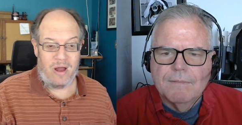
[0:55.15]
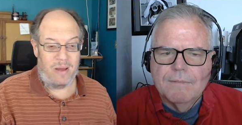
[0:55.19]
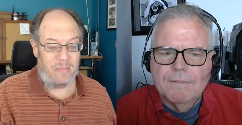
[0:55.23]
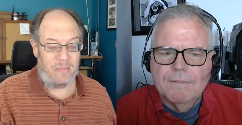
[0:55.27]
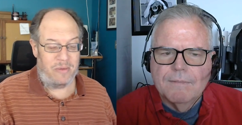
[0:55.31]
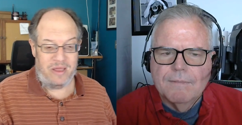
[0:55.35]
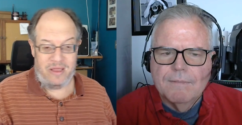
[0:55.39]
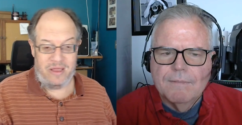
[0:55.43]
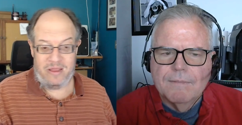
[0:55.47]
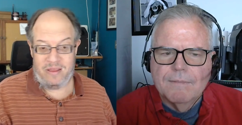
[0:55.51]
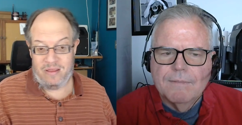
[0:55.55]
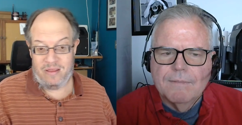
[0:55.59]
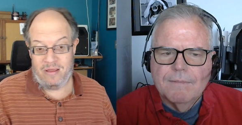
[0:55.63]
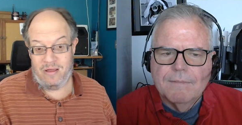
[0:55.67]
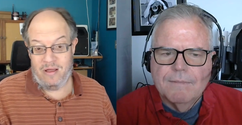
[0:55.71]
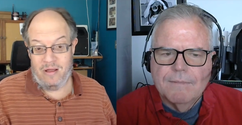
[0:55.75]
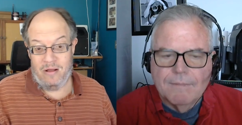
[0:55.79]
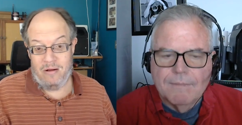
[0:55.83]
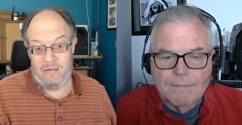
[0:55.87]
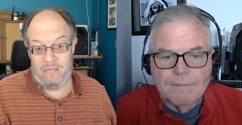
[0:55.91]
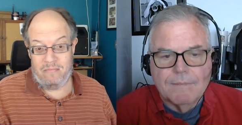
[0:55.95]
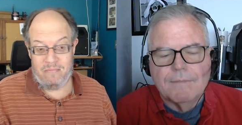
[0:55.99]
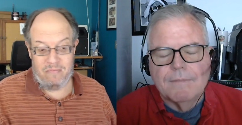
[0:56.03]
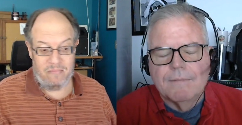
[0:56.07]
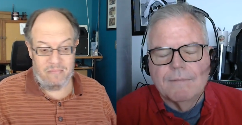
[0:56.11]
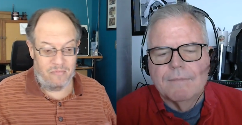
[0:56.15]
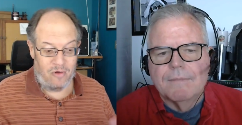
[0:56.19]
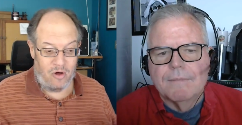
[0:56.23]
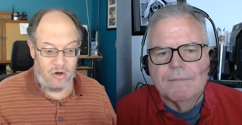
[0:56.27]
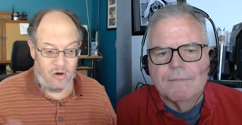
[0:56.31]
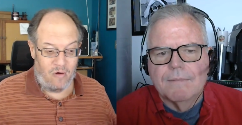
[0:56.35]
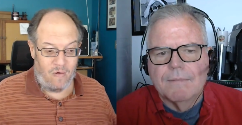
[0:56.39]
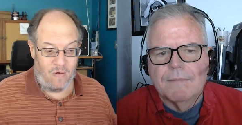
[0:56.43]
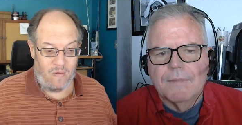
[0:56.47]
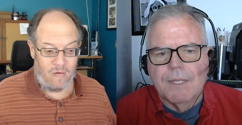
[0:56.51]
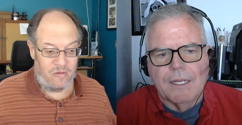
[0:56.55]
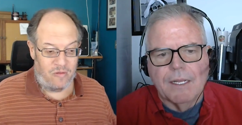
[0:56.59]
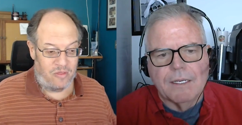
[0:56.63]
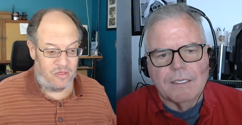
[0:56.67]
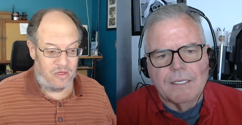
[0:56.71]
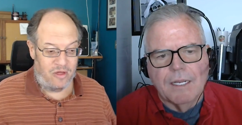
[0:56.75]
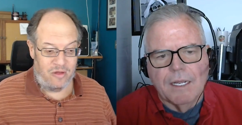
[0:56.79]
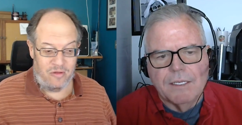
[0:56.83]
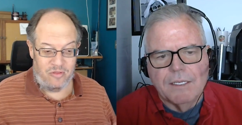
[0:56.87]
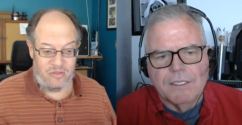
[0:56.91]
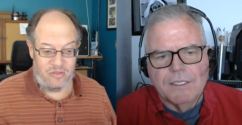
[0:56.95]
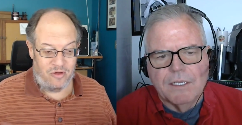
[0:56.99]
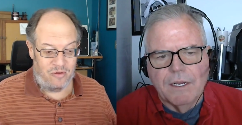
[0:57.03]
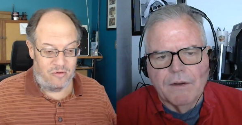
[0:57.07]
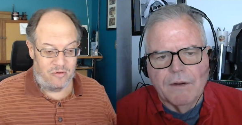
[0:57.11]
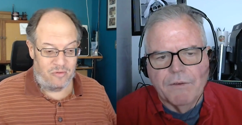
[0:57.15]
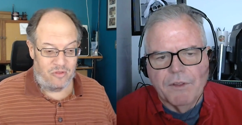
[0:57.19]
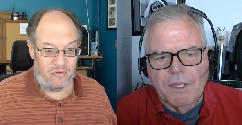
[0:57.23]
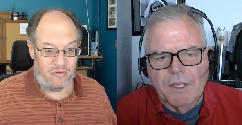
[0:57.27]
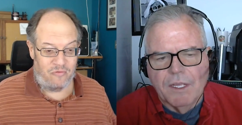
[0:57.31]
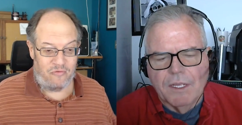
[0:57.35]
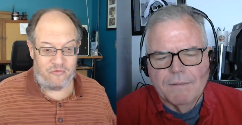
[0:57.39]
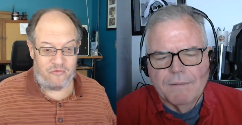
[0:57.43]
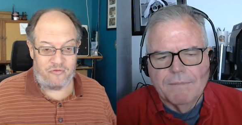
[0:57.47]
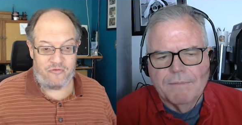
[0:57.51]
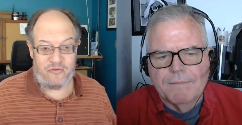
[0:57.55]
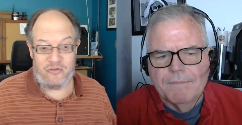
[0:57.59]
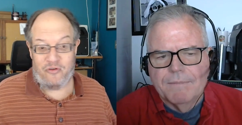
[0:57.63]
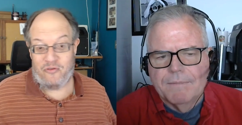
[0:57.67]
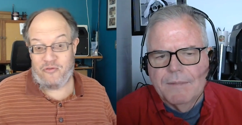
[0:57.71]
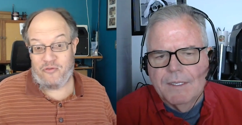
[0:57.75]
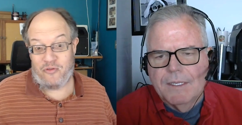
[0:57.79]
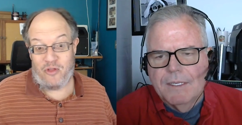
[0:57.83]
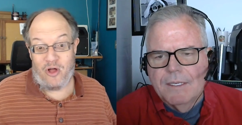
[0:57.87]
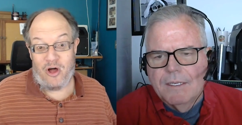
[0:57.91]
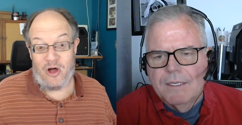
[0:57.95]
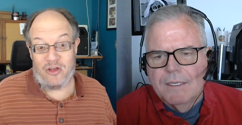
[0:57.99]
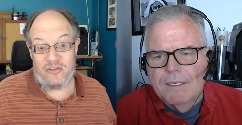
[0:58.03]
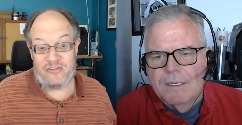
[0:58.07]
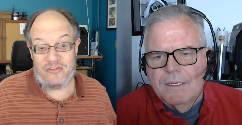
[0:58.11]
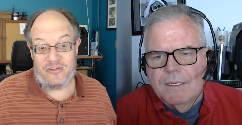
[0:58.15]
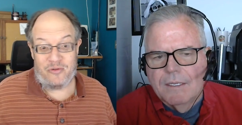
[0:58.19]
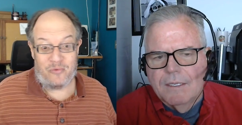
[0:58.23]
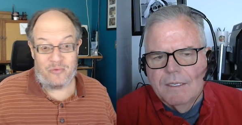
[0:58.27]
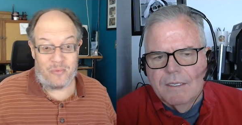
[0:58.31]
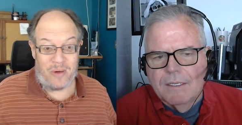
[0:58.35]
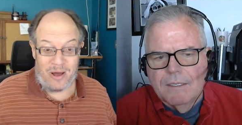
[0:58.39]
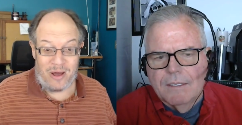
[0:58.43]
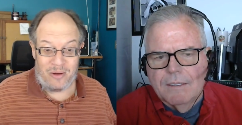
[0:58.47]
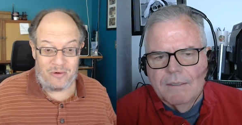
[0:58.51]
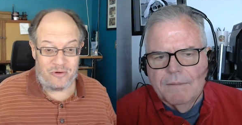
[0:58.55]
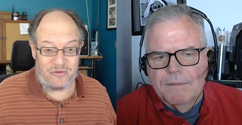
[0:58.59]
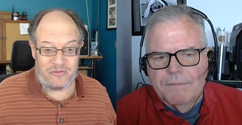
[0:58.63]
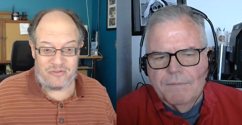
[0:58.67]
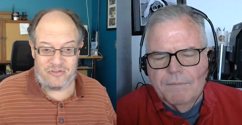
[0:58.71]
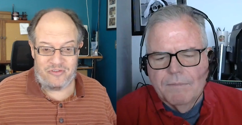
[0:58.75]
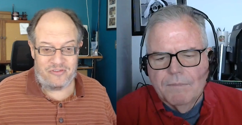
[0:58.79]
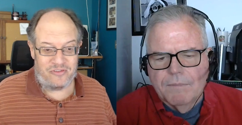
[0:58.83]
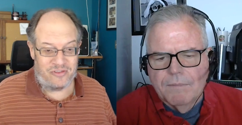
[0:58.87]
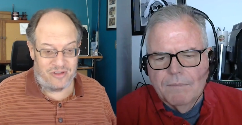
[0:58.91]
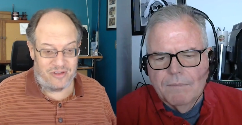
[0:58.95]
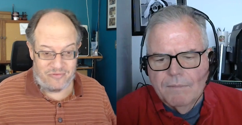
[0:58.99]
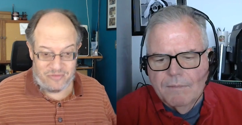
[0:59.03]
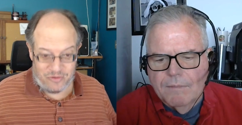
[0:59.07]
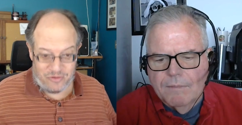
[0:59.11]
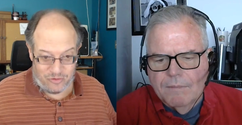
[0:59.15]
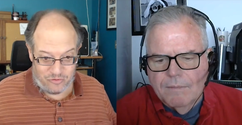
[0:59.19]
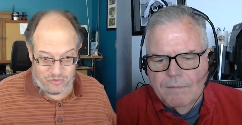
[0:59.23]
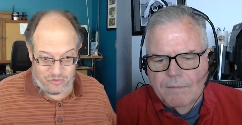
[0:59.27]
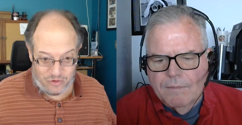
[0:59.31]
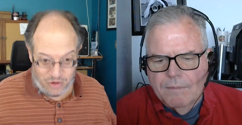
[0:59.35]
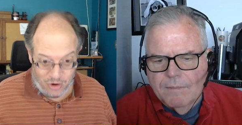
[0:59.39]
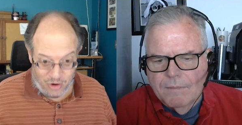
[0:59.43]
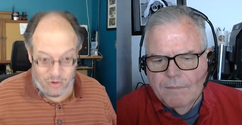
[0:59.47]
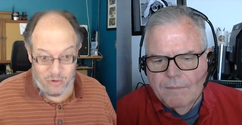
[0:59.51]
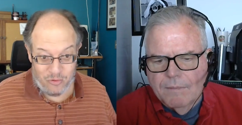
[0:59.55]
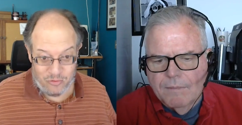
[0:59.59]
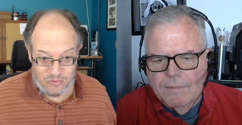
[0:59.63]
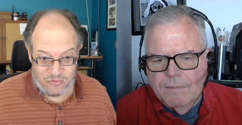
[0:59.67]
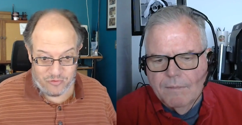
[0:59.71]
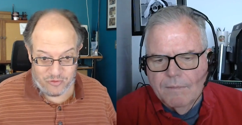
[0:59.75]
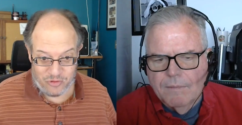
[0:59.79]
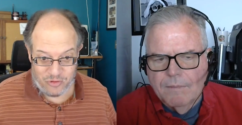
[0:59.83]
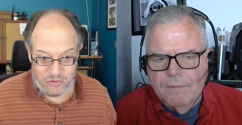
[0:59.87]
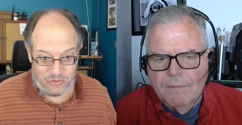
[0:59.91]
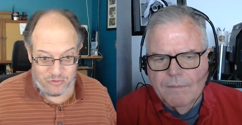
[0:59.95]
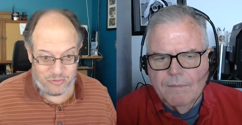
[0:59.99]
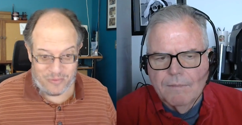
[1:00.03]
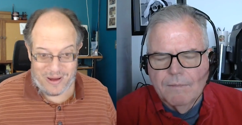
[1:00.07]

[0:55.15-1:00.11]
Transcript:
Speaker 1: I mean, hmm all the, the, the, flaws in routers and stuff. There's code for those